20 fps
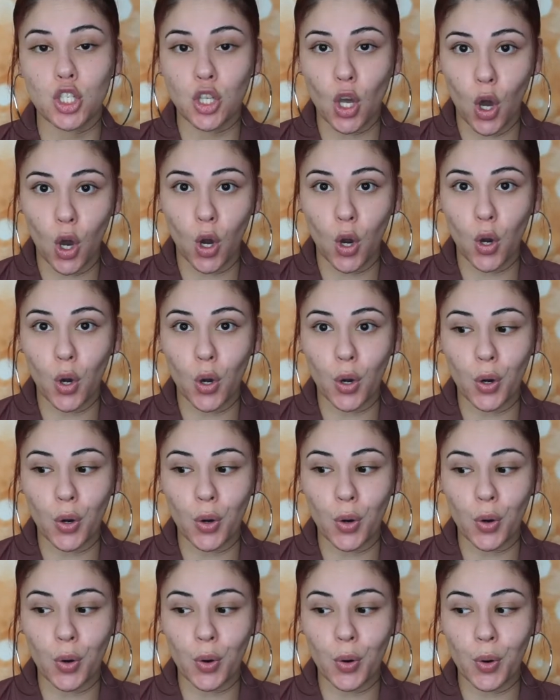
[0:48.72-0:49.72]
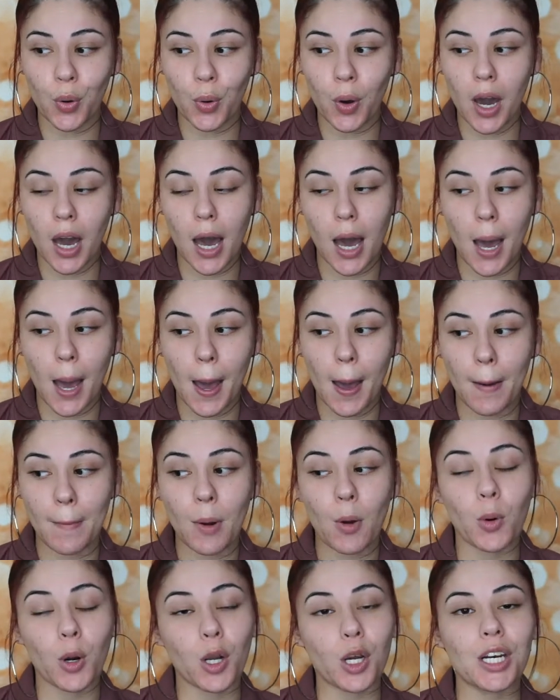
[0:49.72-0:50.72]
So um,
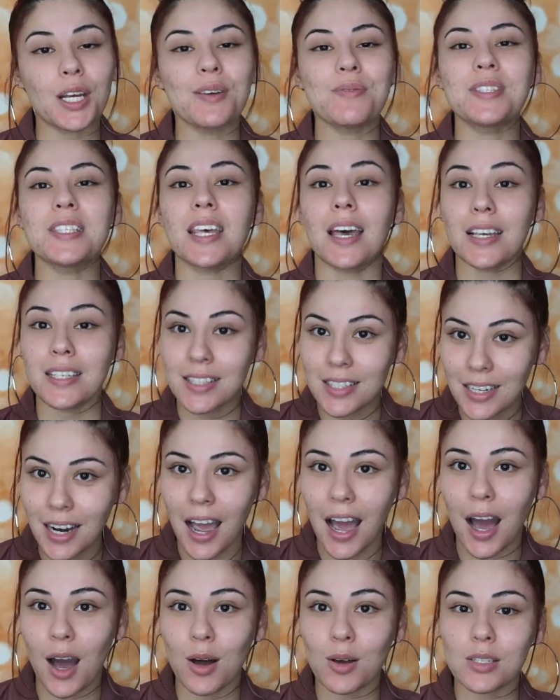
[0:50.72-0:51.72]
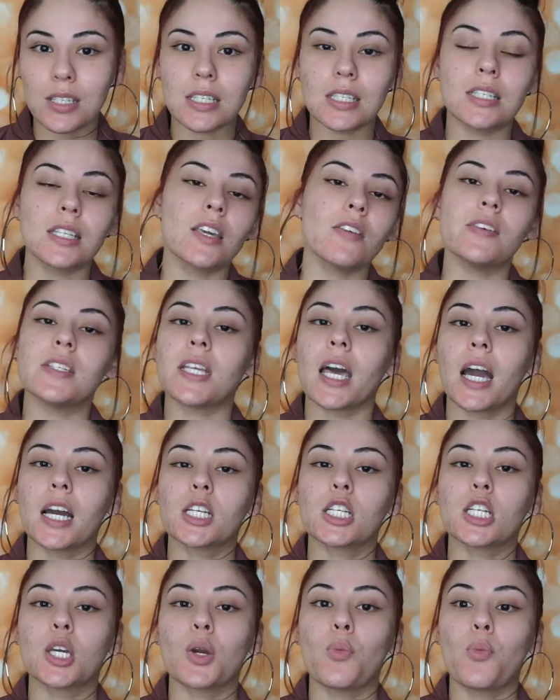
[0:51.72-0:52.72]
we're gonna test it out to see if it's
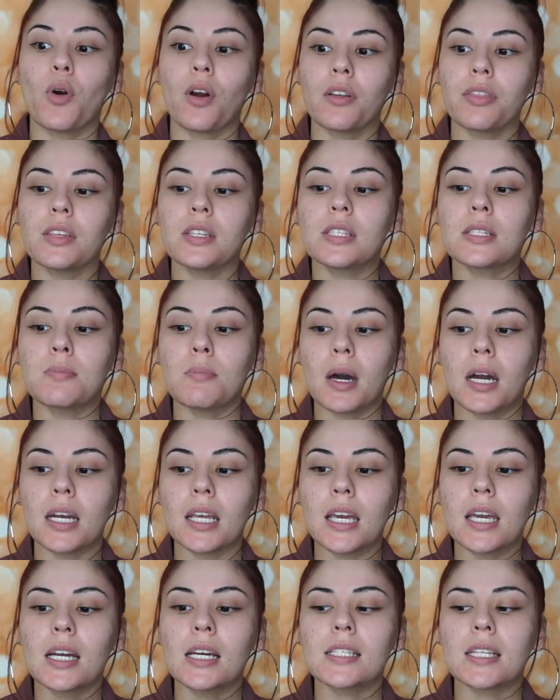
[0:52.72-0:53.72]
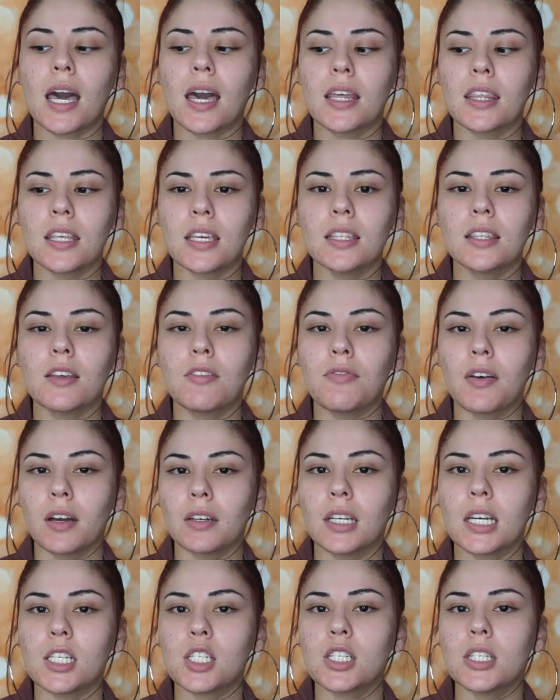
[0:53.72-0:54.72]
actually worth its money because I think the
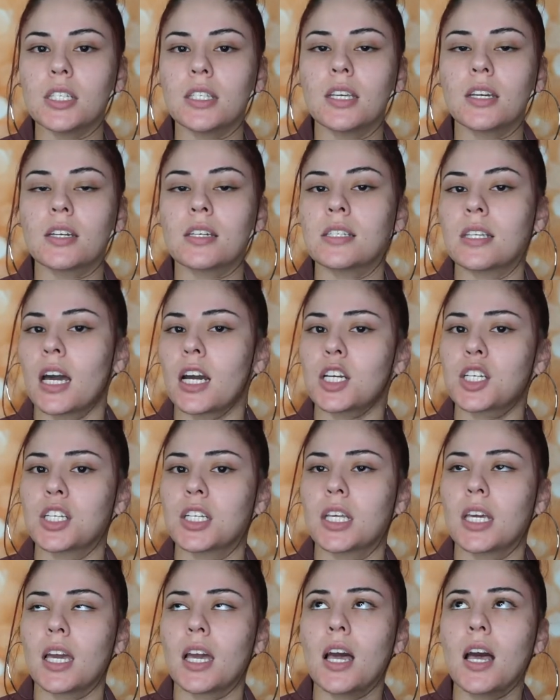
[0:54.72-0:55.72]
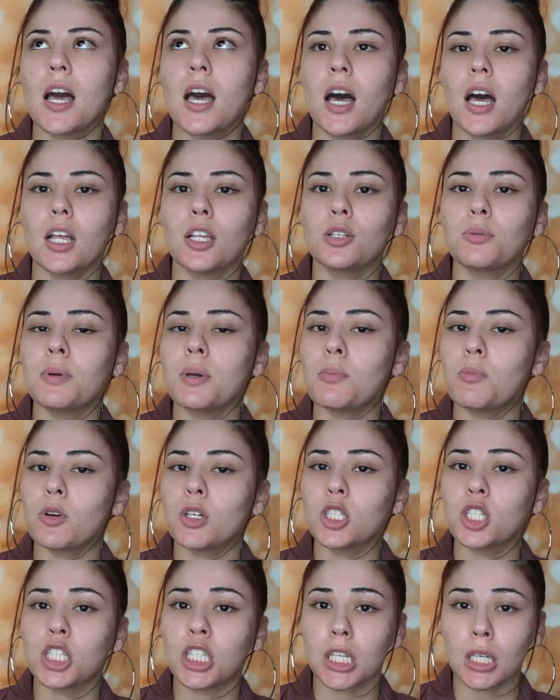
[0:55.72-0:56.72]
foundation stick is actually a little bit
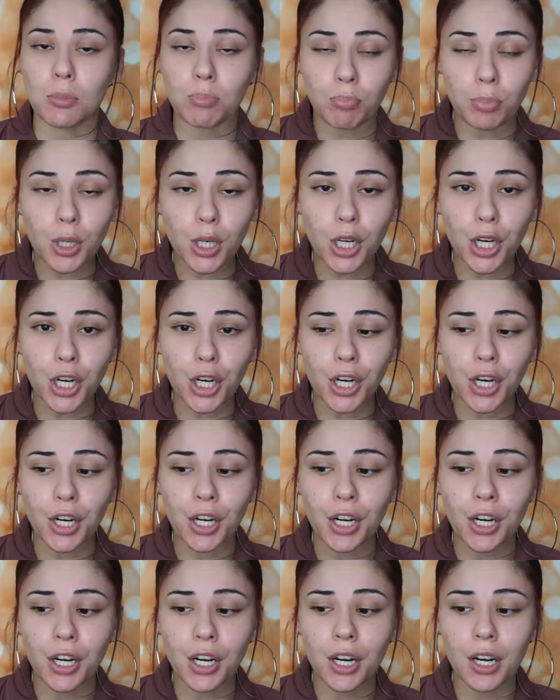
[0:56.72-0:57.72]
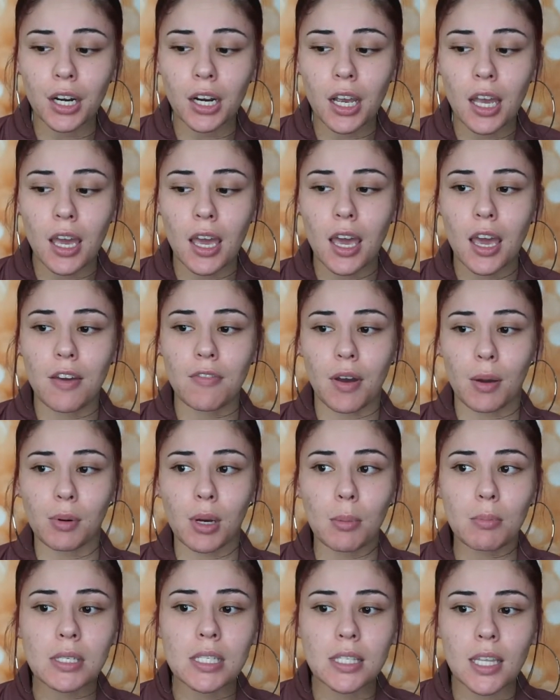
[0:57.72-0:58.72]
more cheaper. If I'm
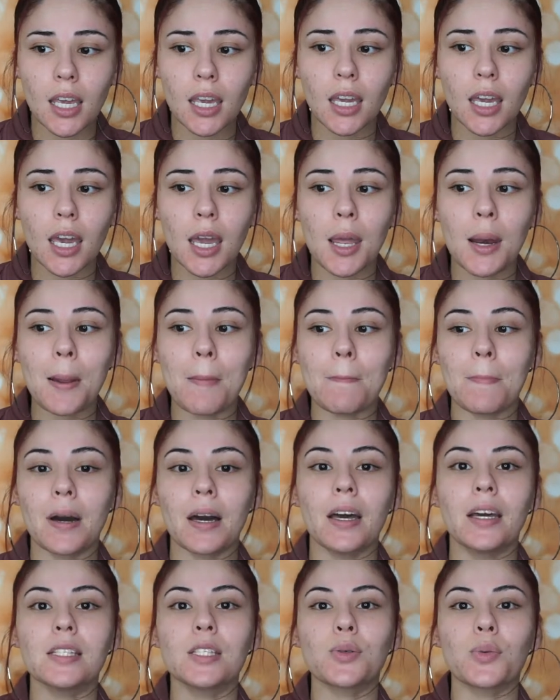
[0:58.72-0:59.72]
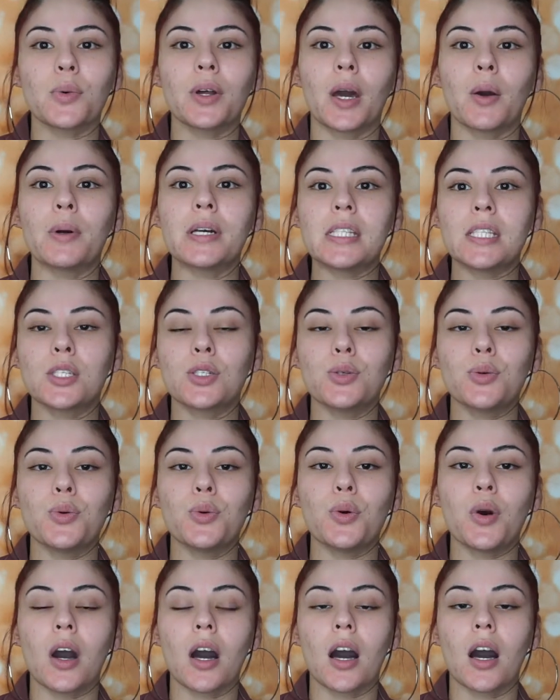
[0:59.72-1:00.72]
not mistaken, but when I went
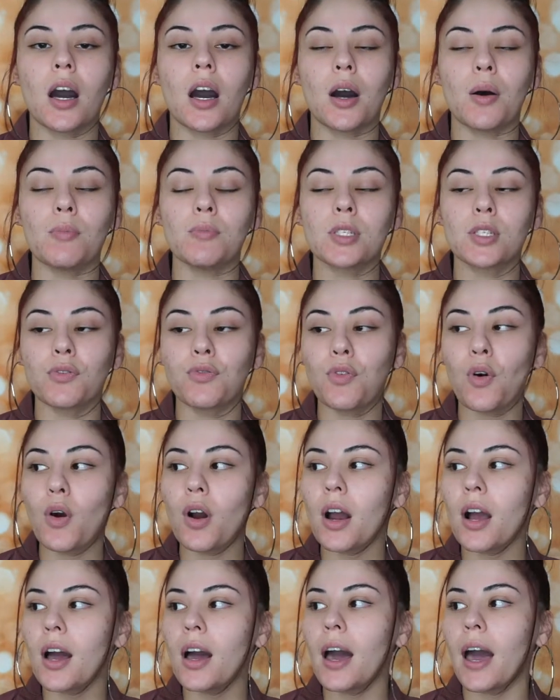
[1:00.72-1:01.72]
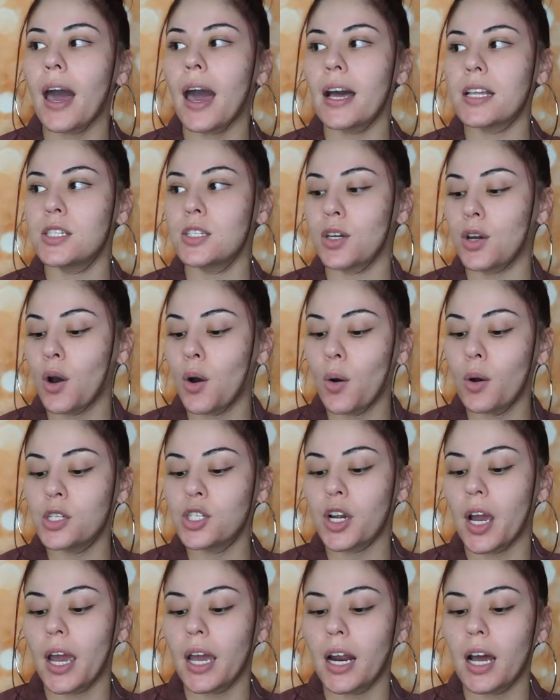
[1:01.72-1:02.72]
to um, Sephora, I had to go and
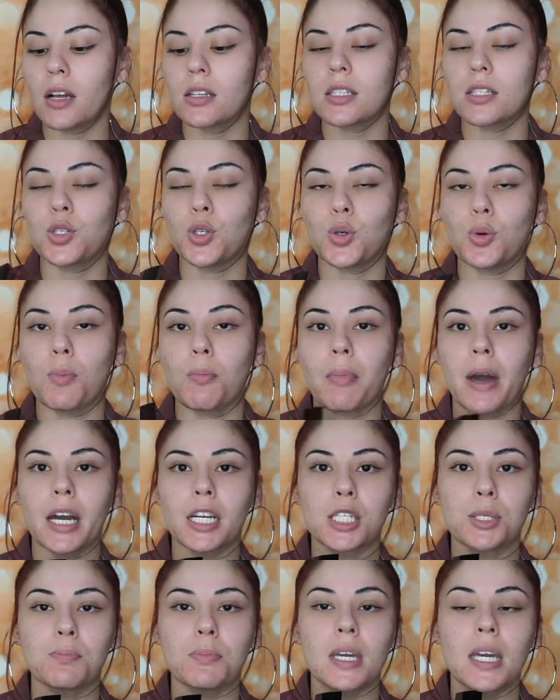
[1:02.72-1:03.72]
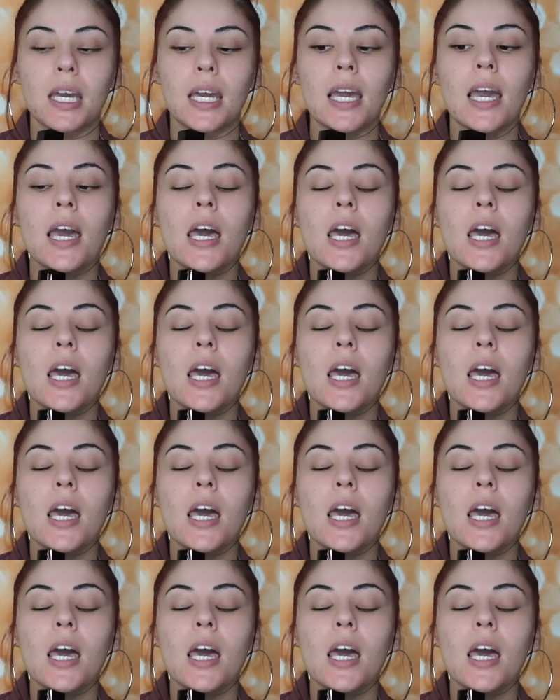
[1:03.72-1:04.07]
try it out to match me